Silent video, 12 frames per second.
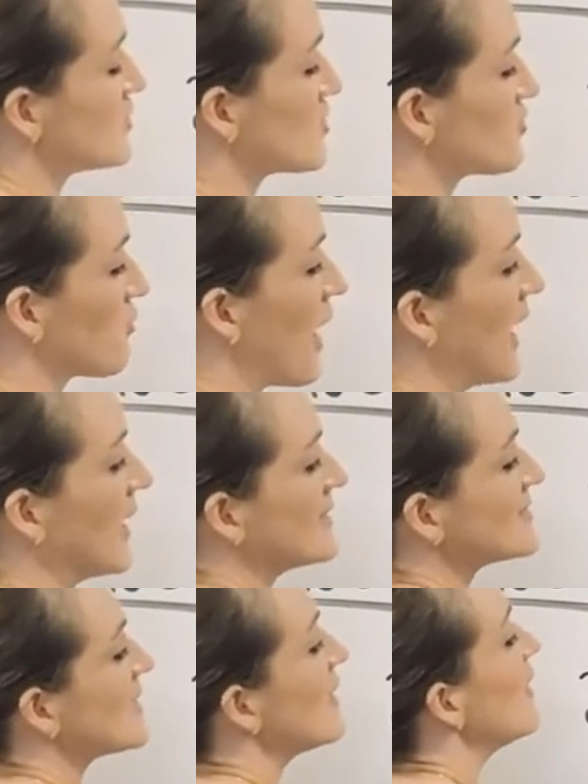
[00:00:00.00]
to the right,
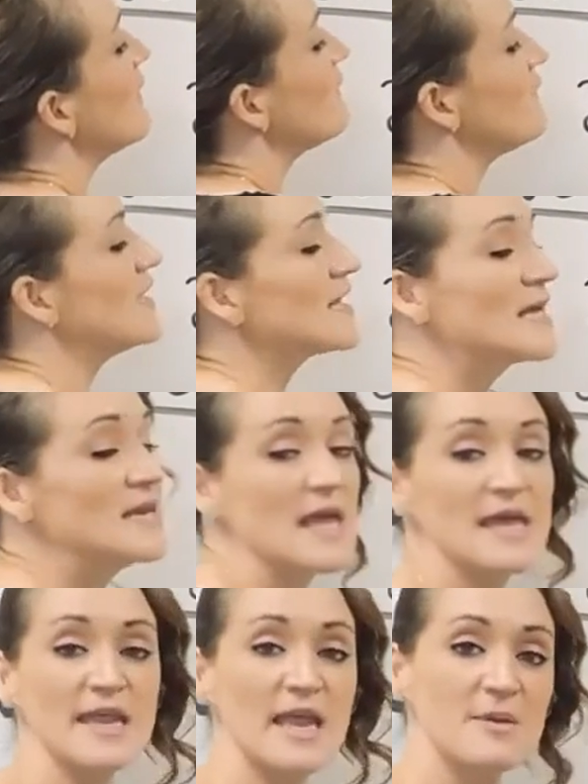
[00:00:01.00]
fill in
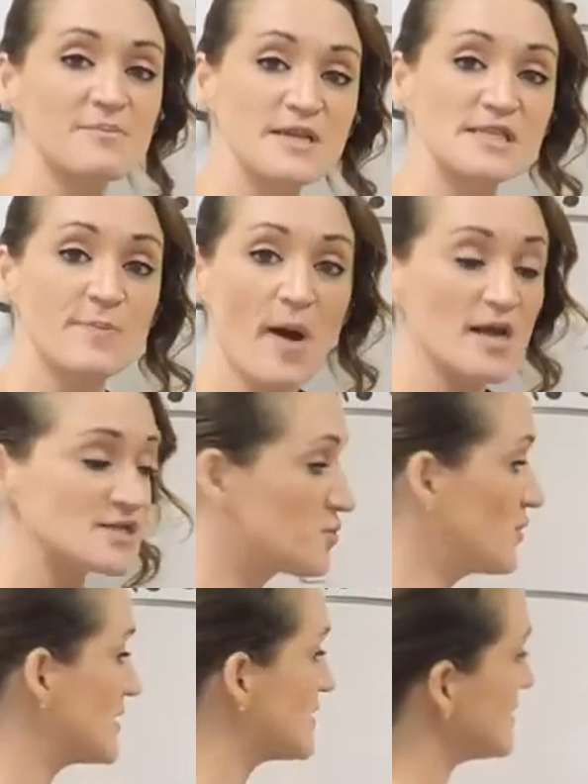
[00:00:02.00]
any empty spots with